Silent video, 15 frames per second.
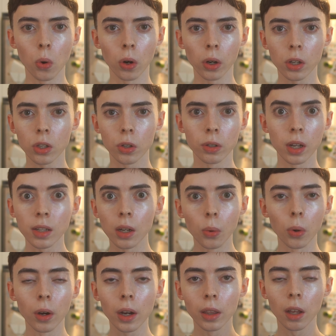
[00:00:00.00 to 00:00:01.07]
works or doesn't
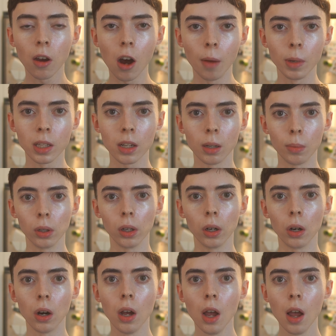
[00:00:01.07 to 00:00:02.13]
work in the comments down
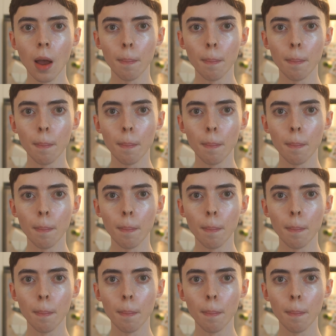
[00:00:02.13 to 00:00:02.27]
below.